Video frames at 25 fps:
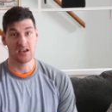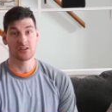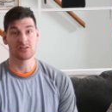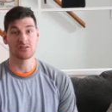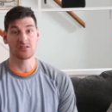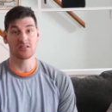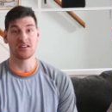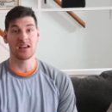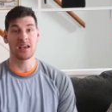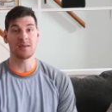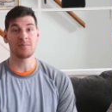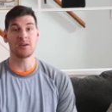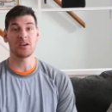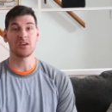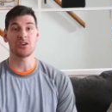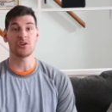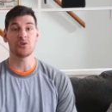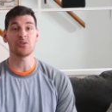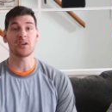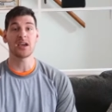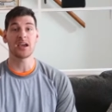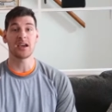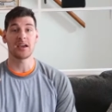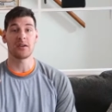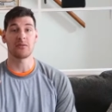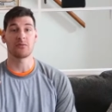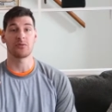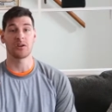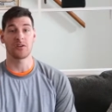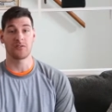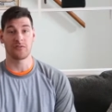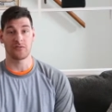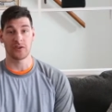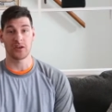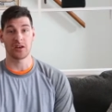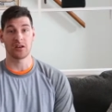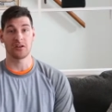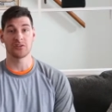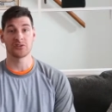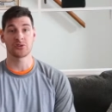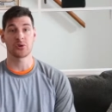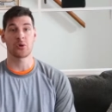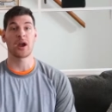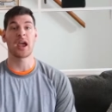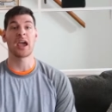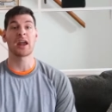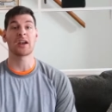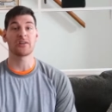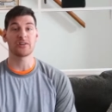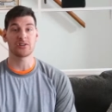So maybe you get refilled
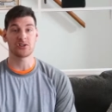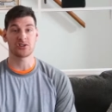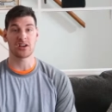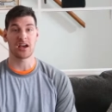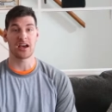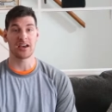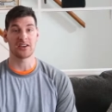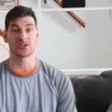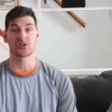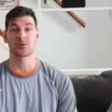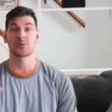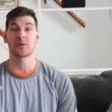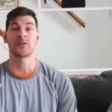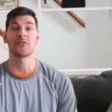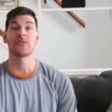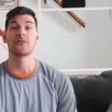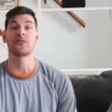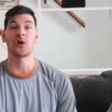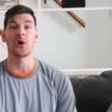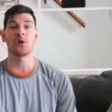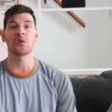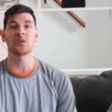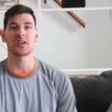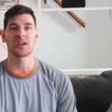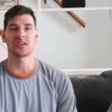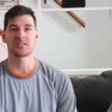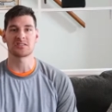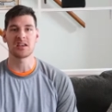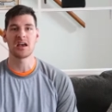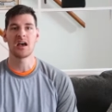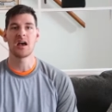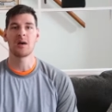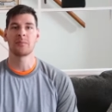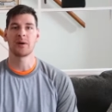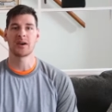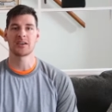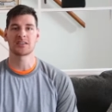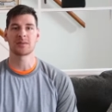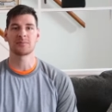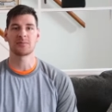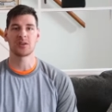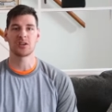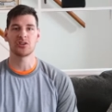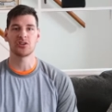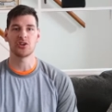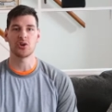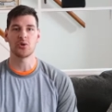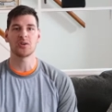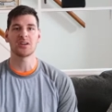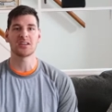or energized or refocused by
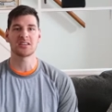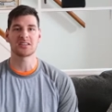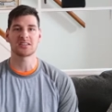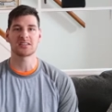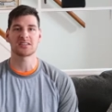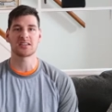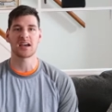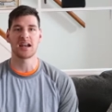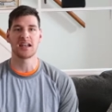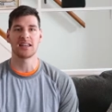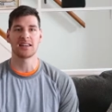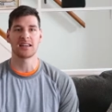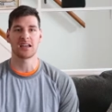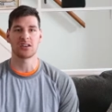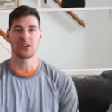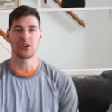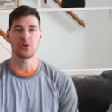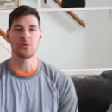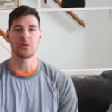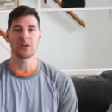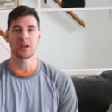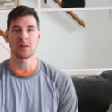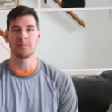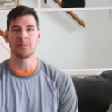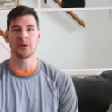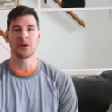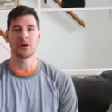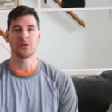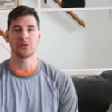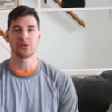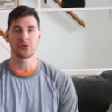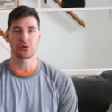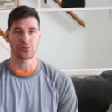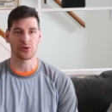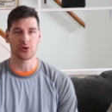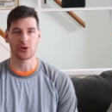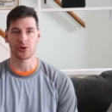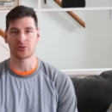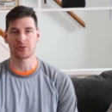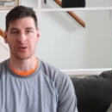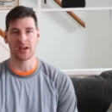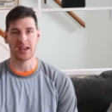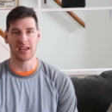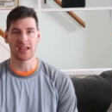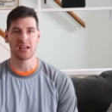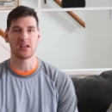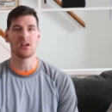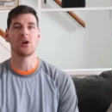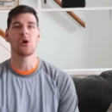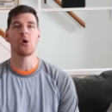something new and exciting that you want to build or
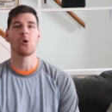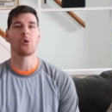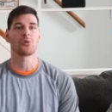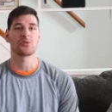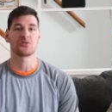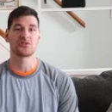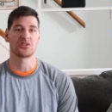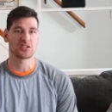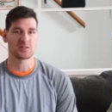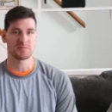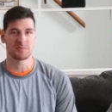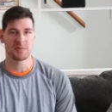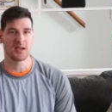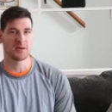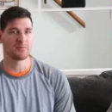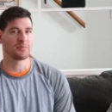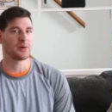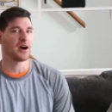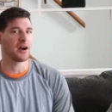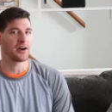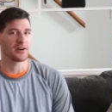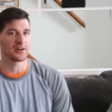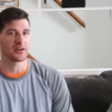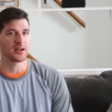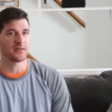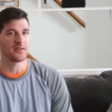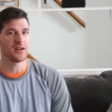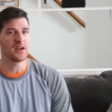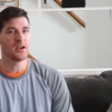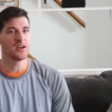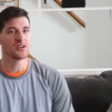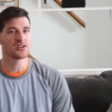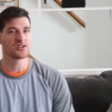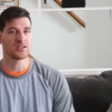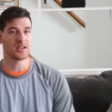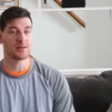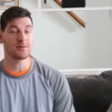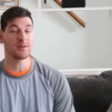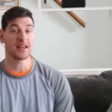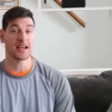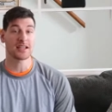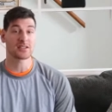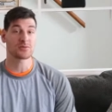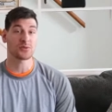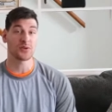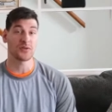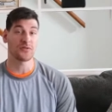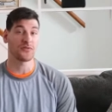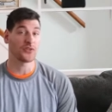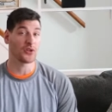create or just be a part of. So maybe
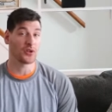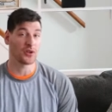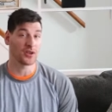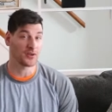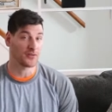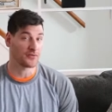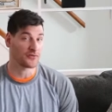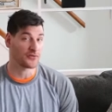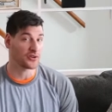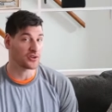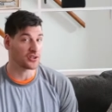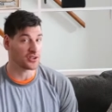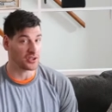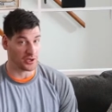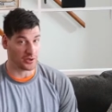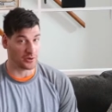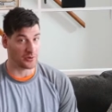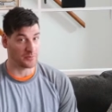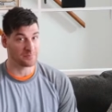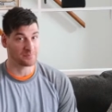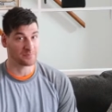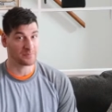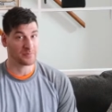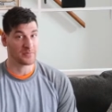that's refilling for you.